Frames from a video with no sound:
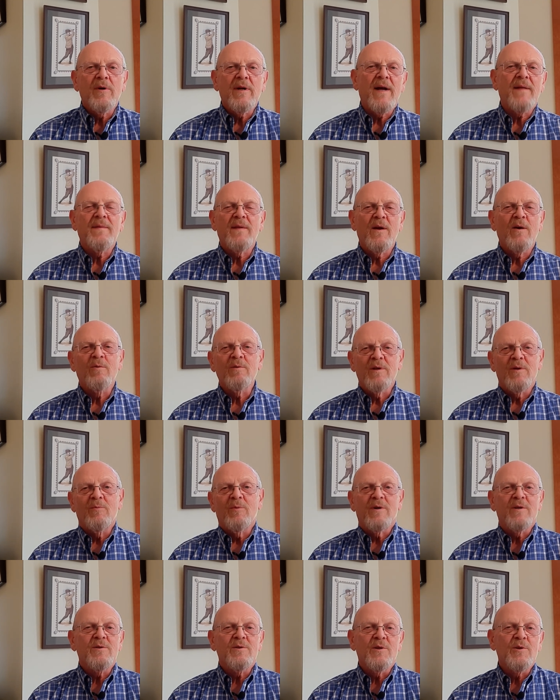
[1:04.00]
not the only
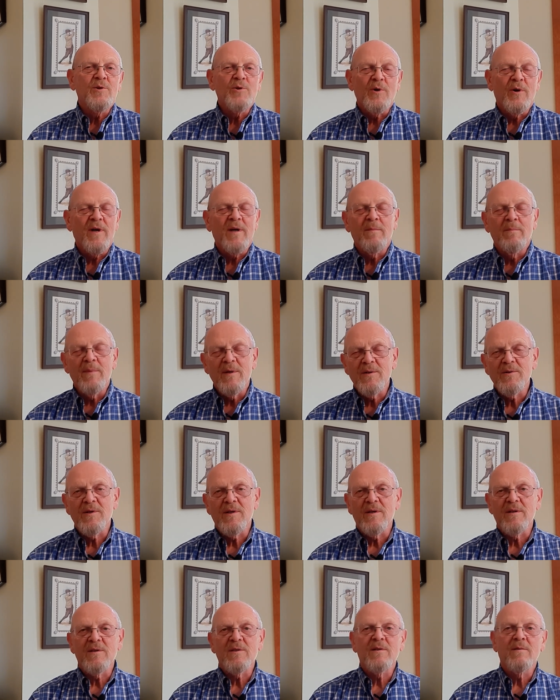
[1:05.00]
ones enjoying
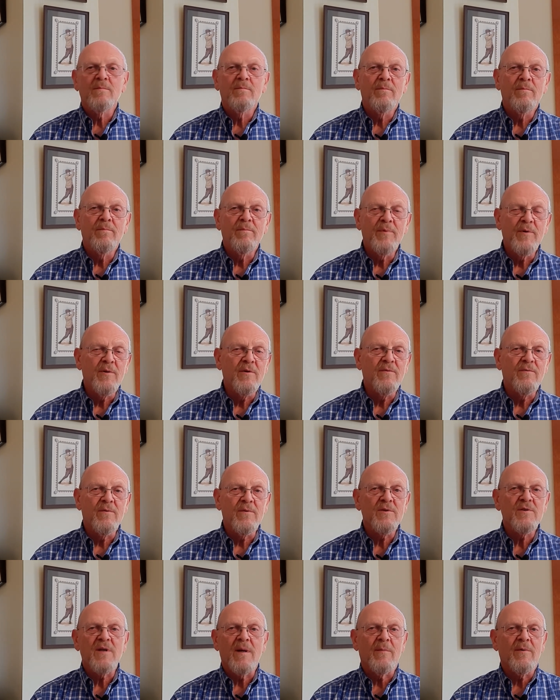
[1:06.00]
Michigan's beautiful
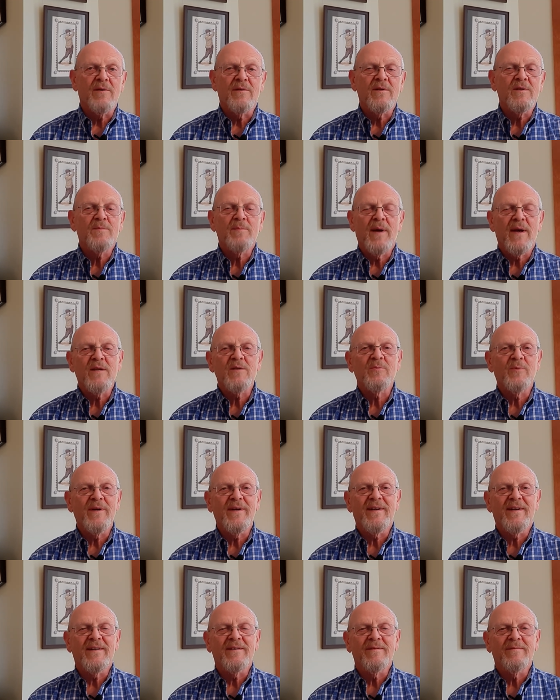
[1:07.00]
summer this past
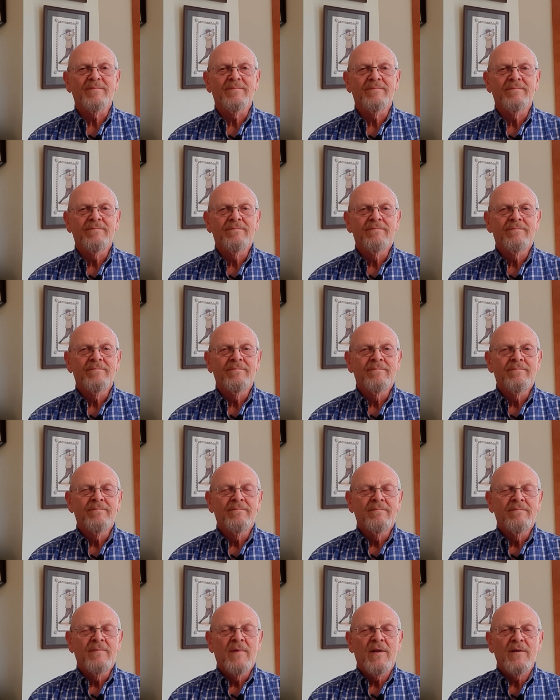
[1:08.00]
weekend.
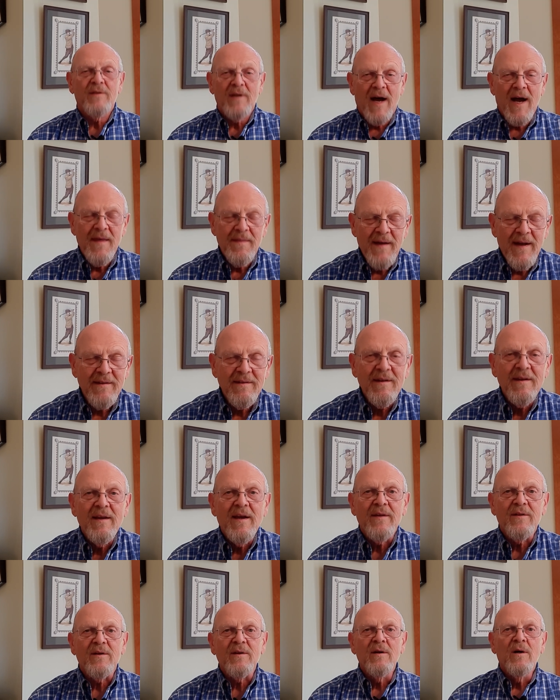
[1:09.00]
Tie that
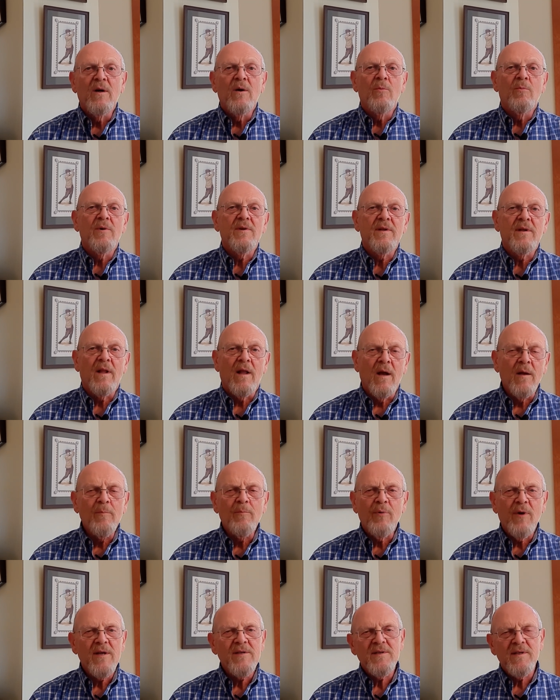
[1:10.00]
together with an
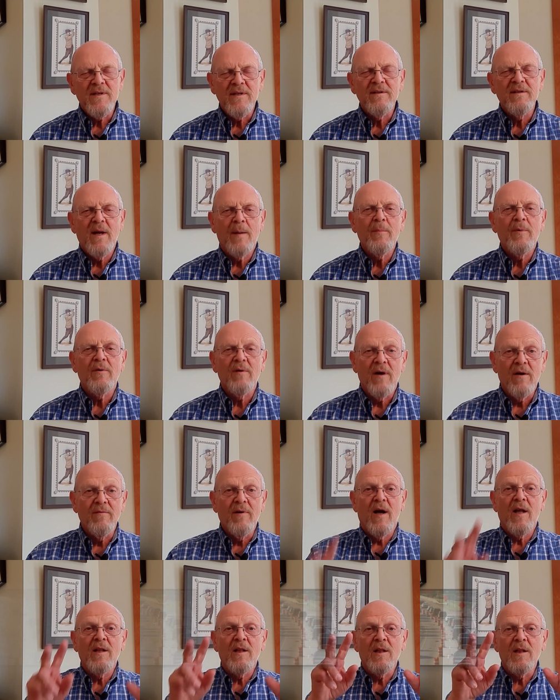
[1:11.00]
unprecedented number of
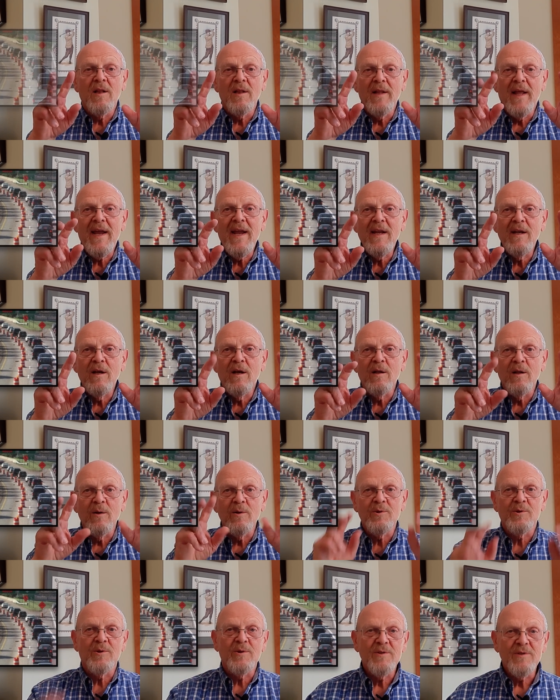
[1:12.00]
lane
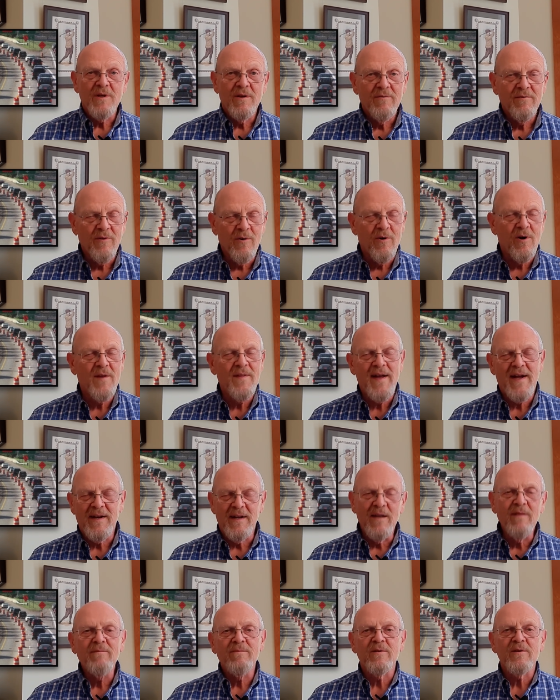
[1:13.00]
closures for all that
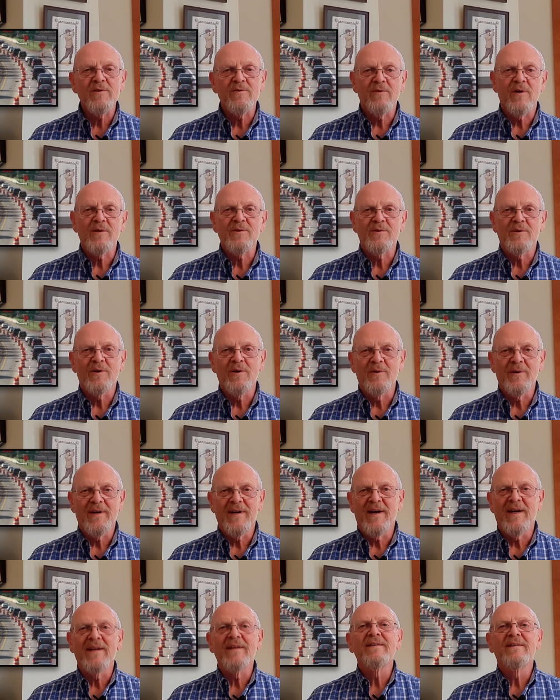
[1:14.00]
infrastructure going
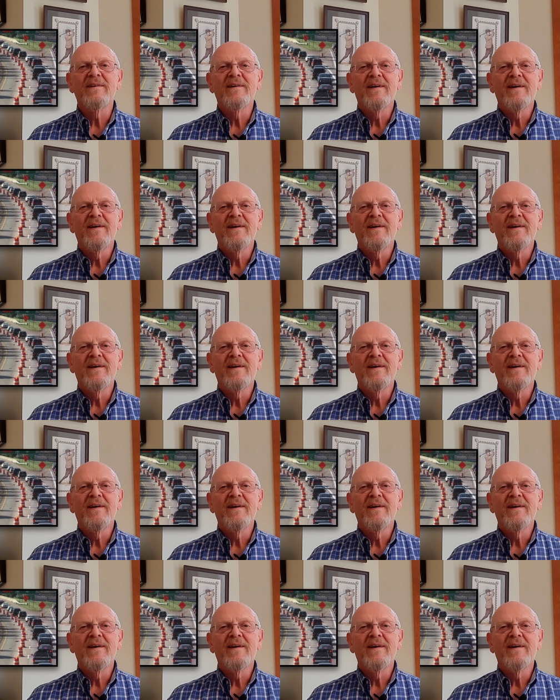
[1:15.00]
on,